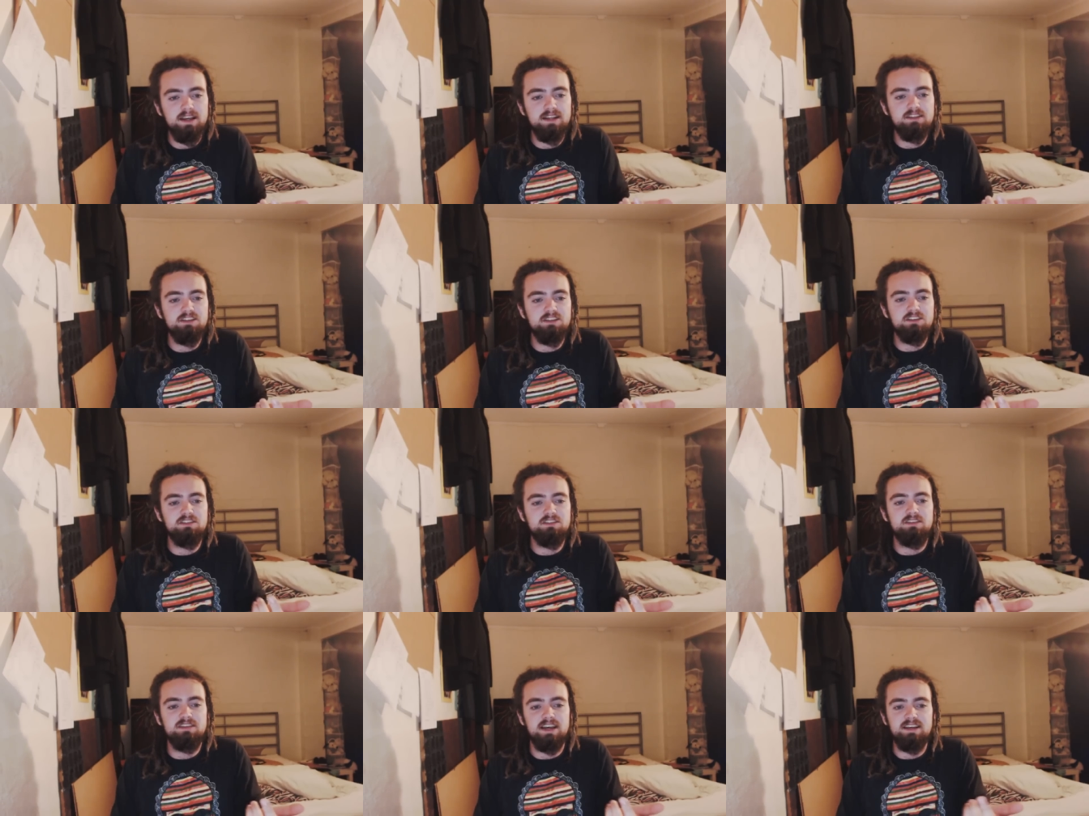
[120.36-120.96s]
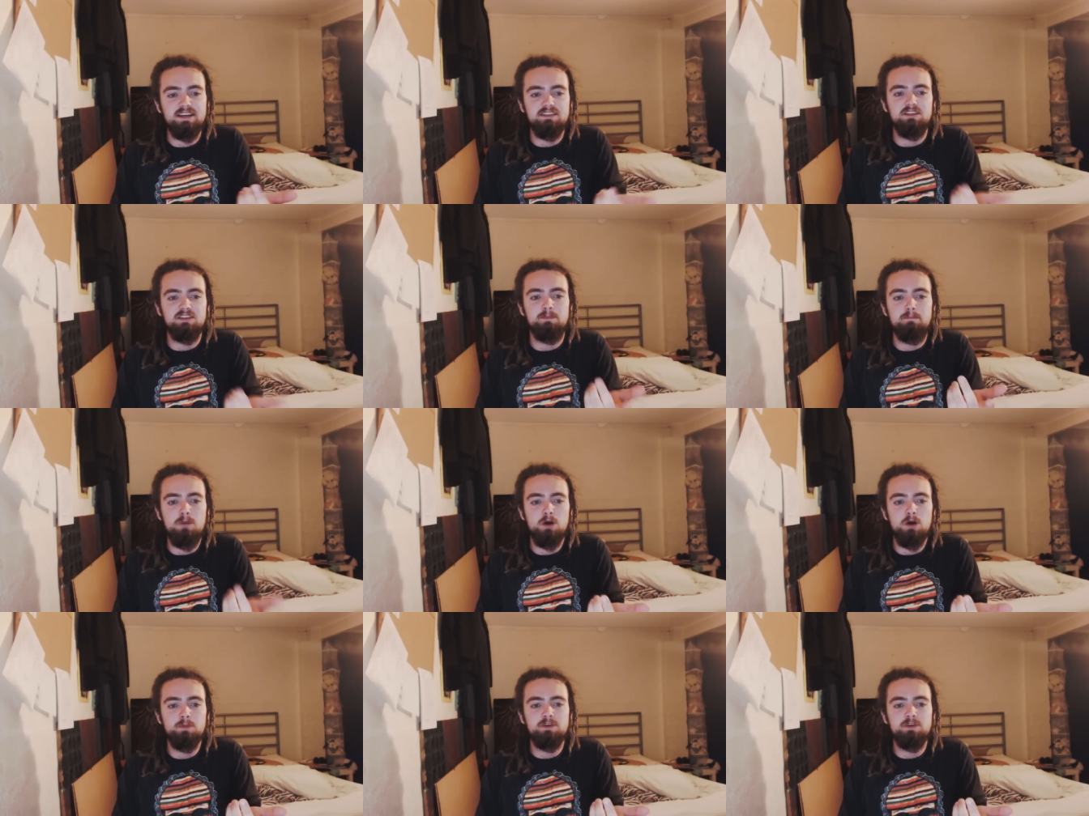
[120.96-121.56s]
It just takes a
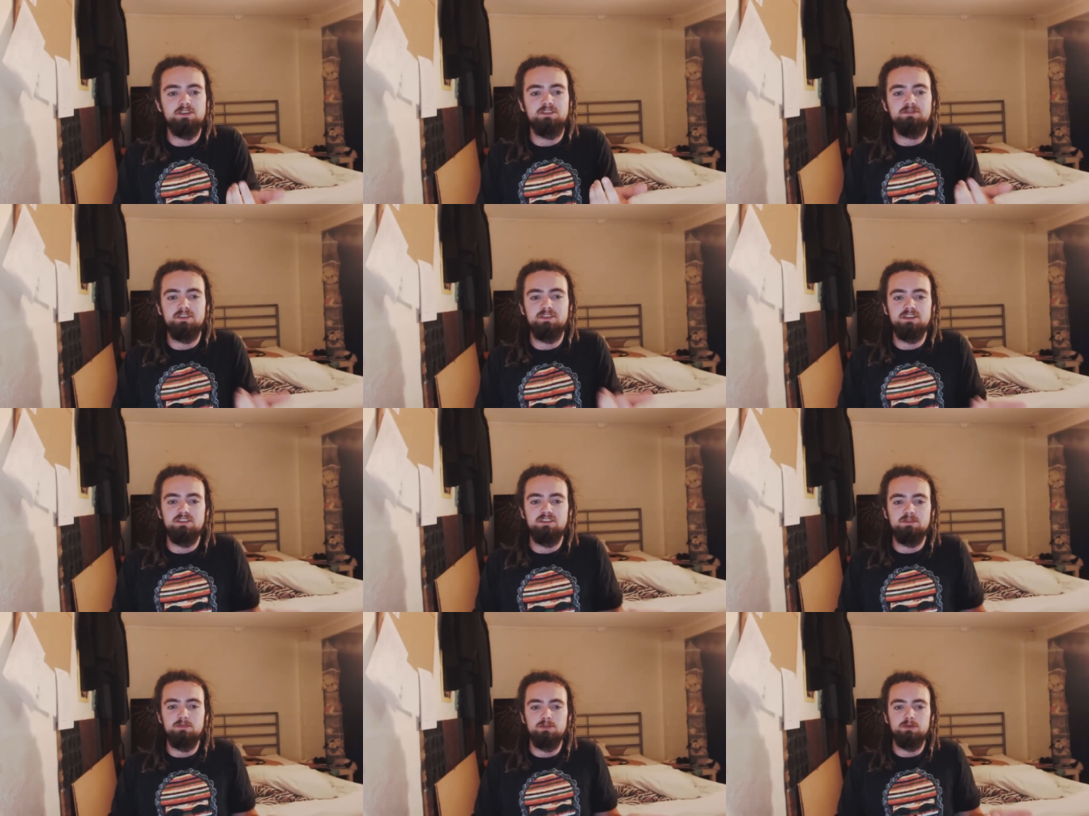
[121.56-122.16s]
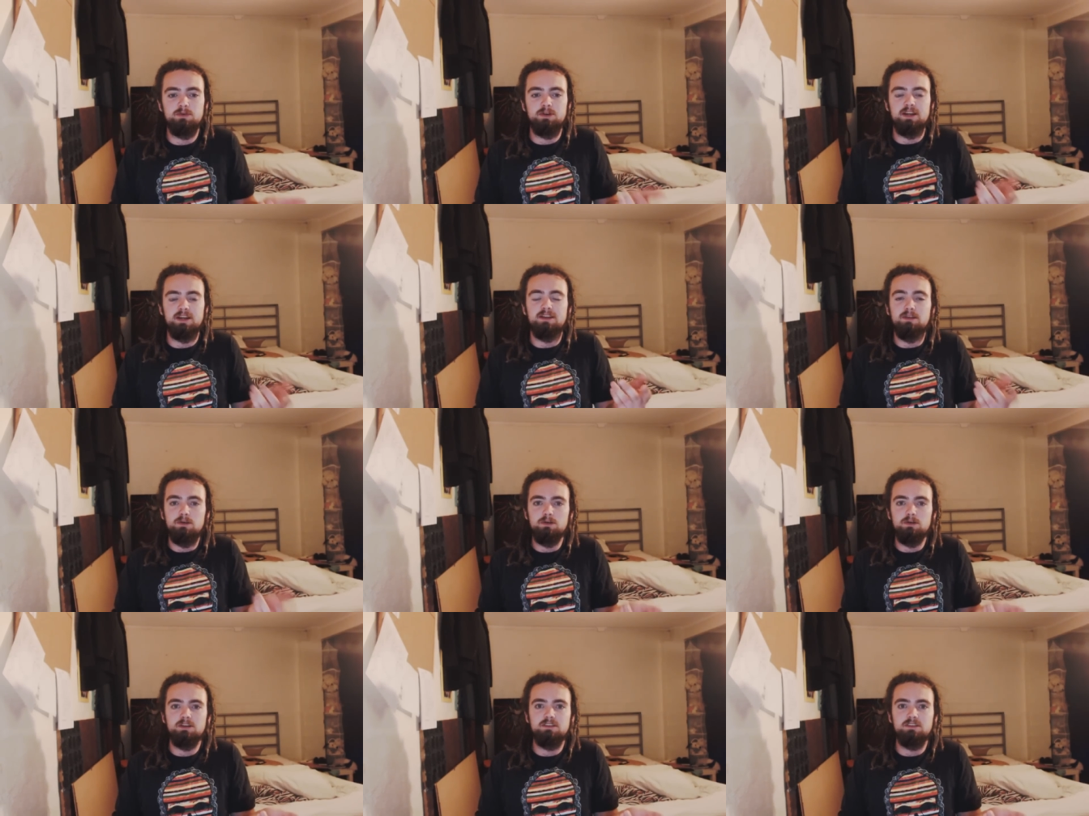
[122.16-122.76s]
moment to feed some thought and
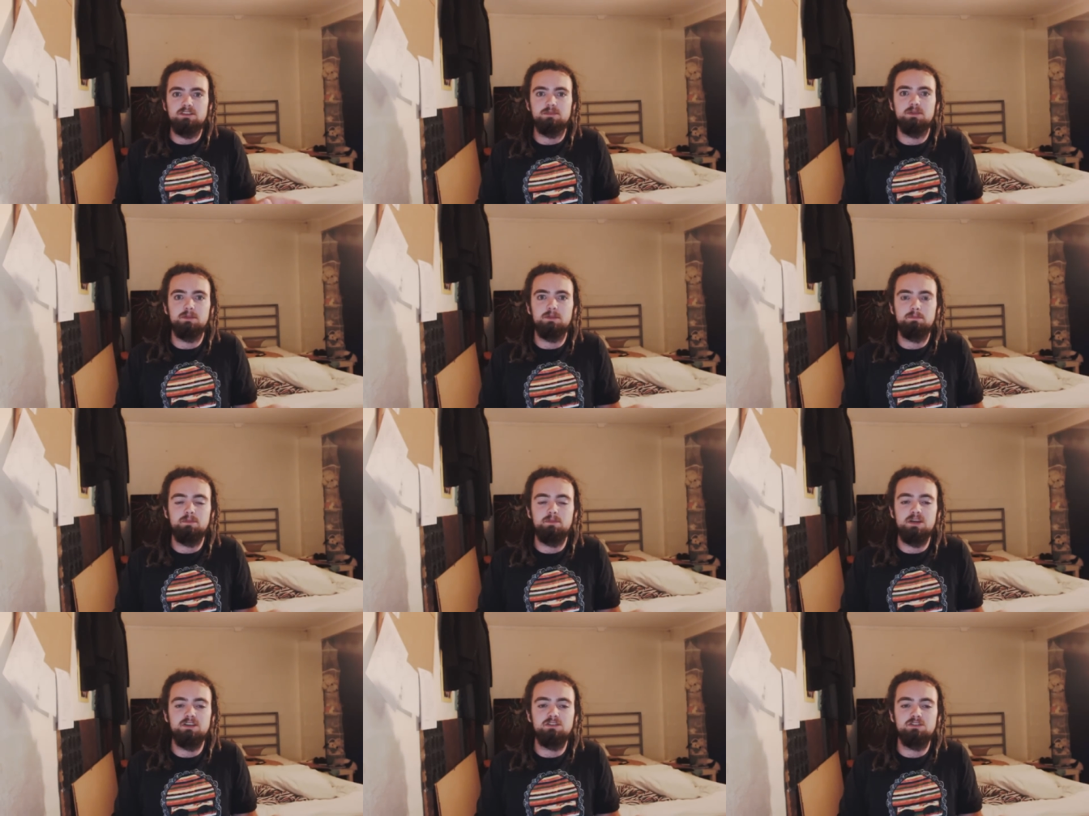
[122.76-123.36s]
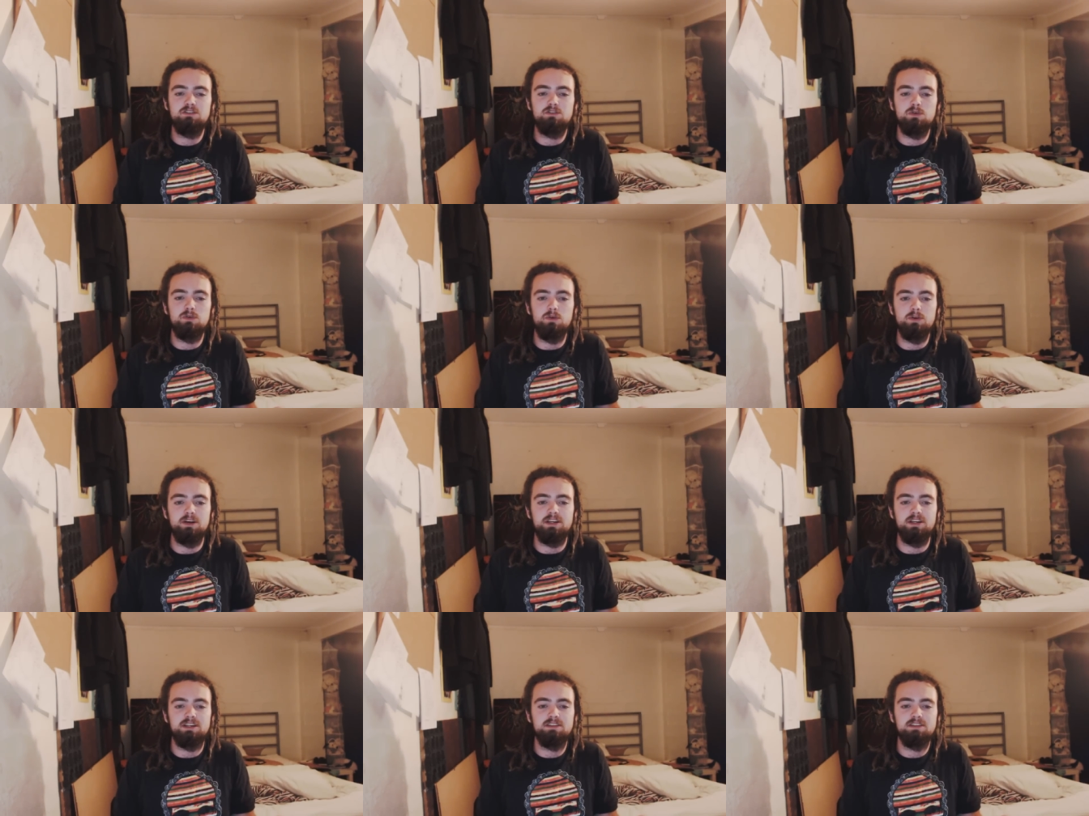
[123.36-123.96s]
look at some of the big
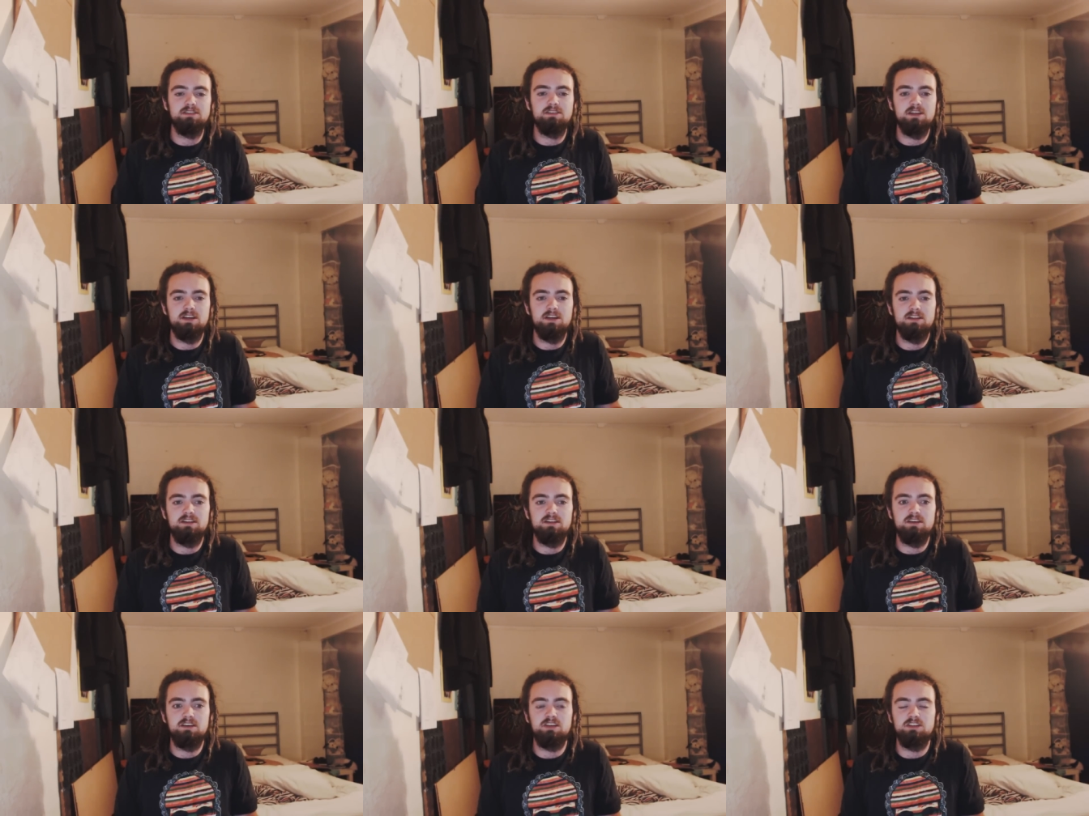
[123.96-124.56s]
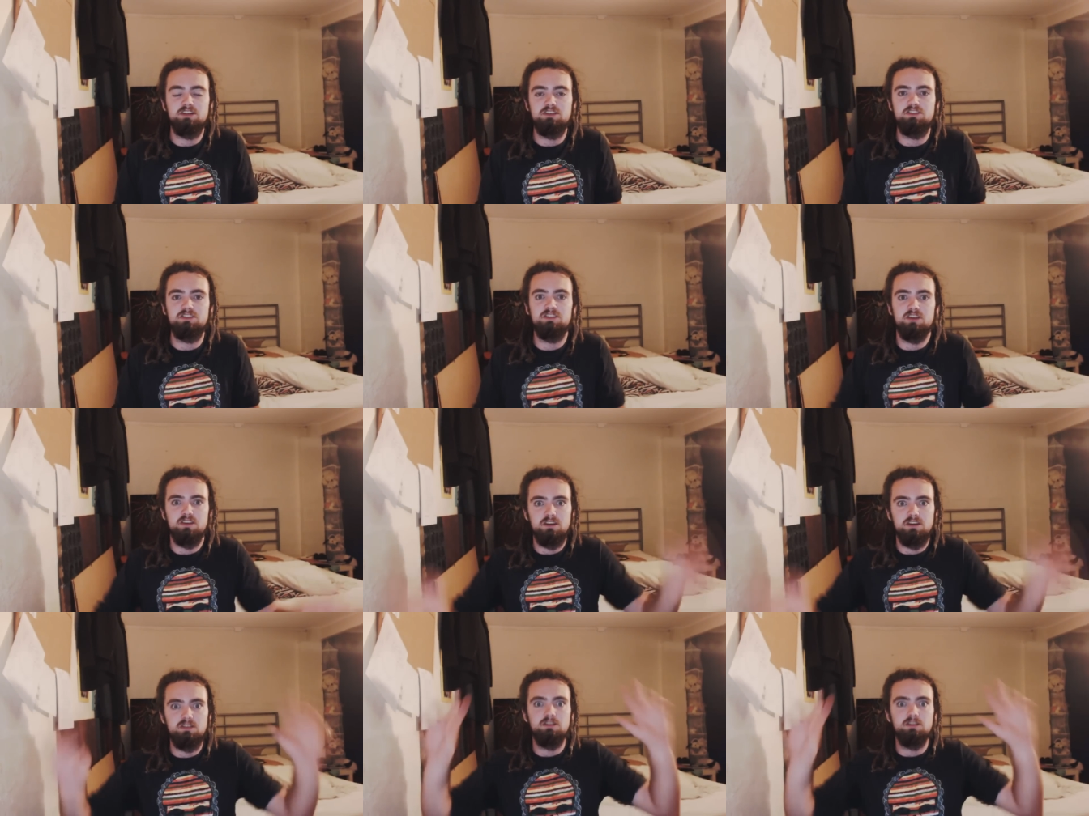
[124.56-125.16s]
stories that
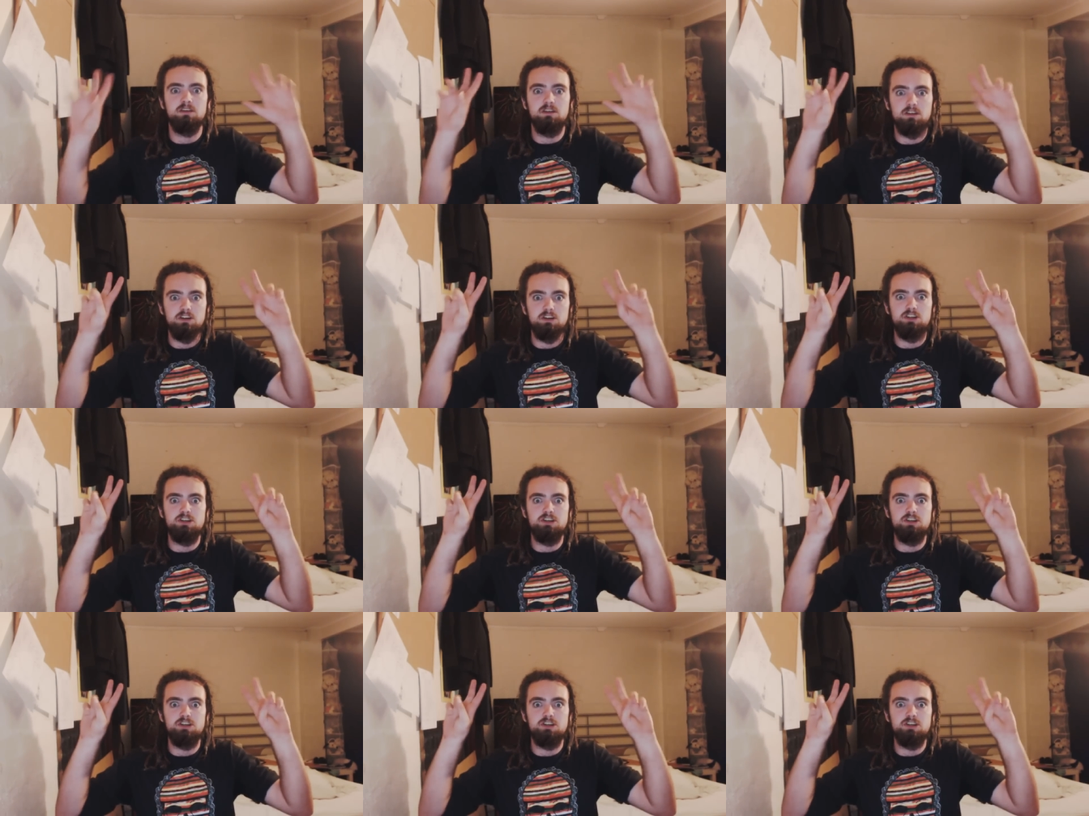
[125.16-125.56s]
concerned